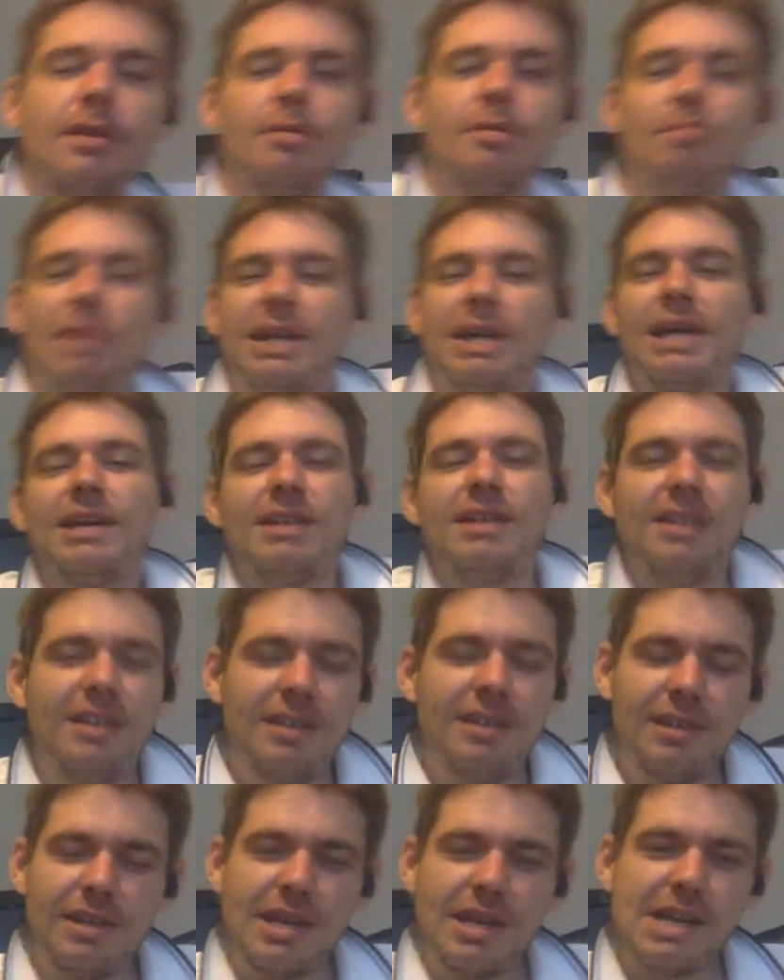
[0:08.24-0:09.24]
planet,
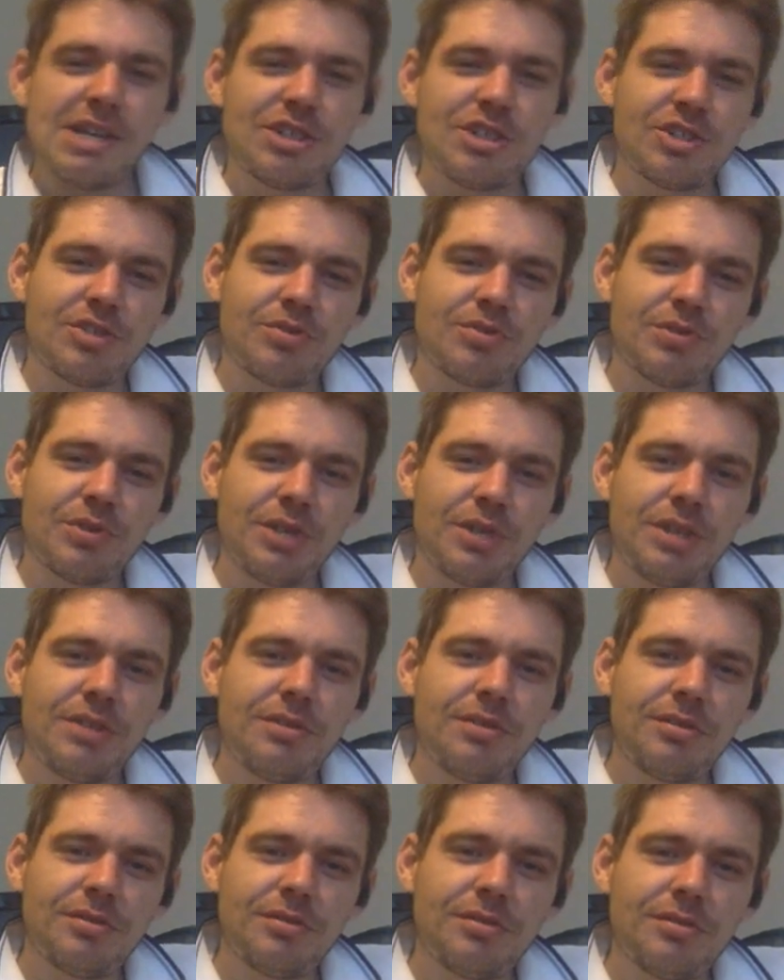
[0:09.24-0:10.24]
asteroid,
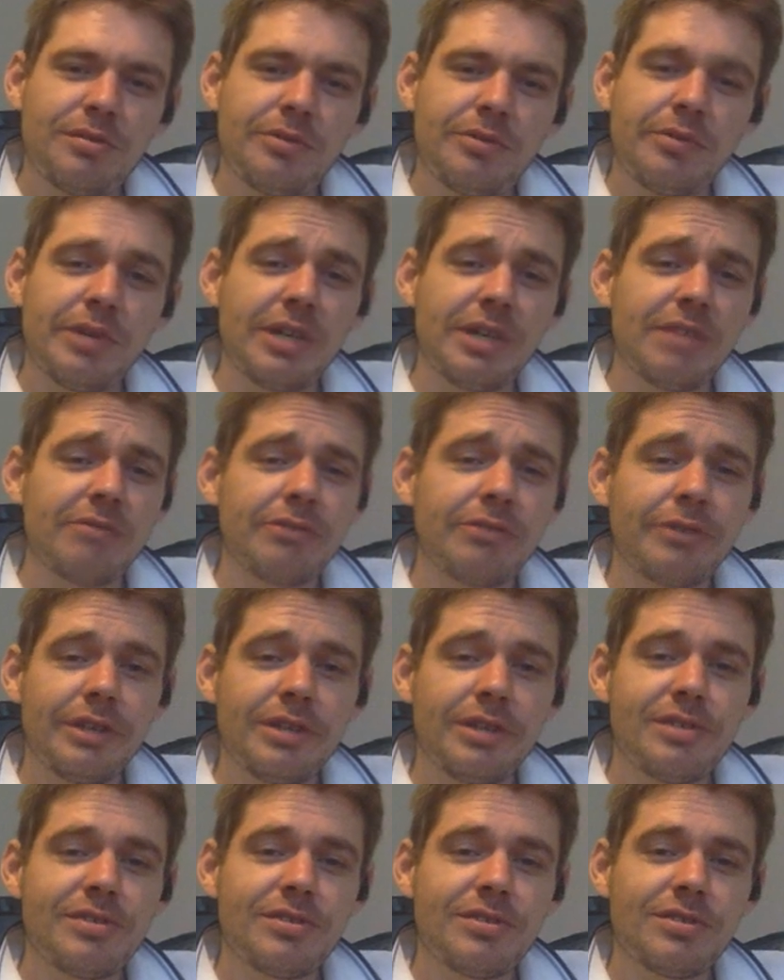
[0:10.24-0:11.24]
whatever it
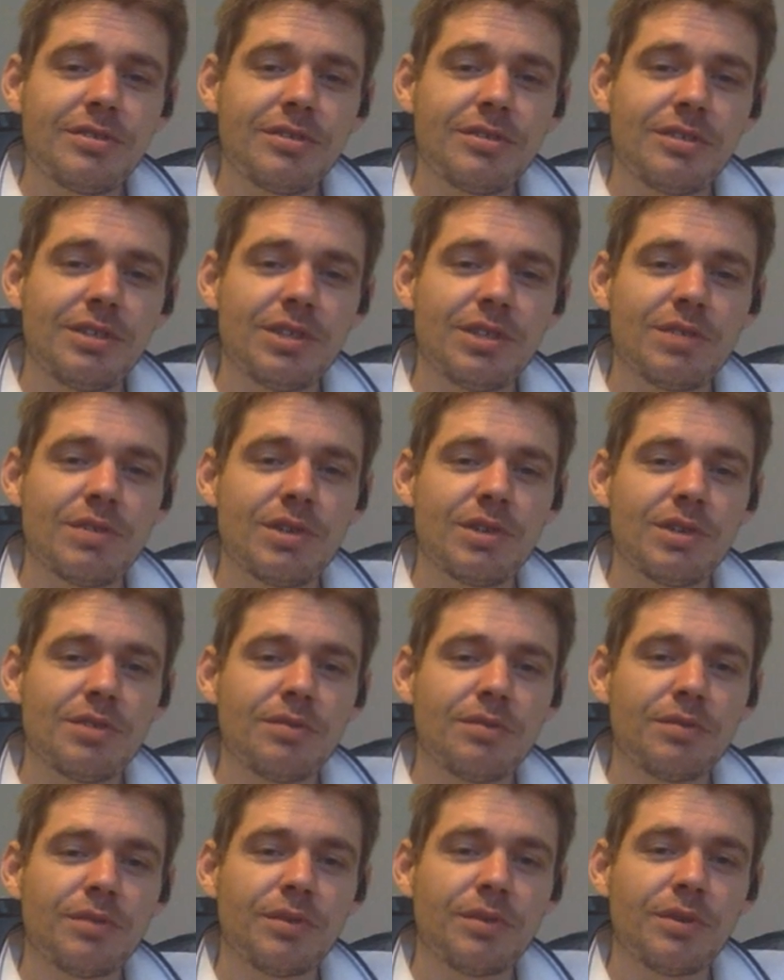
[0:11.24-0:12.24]
is, near
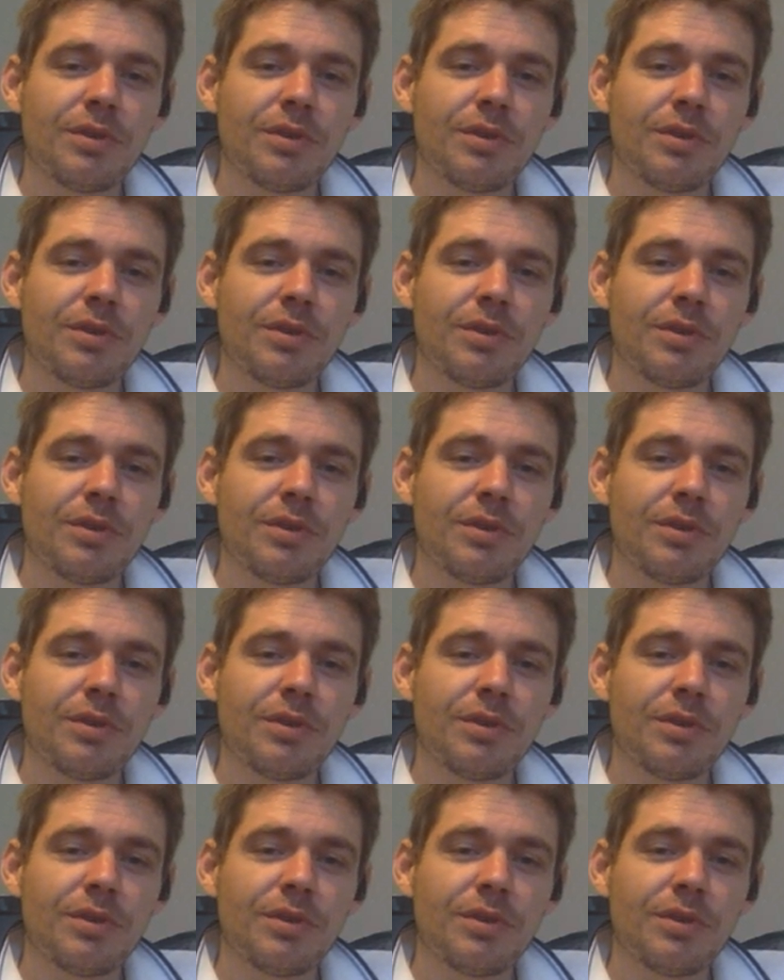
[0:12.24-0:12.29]
Earth.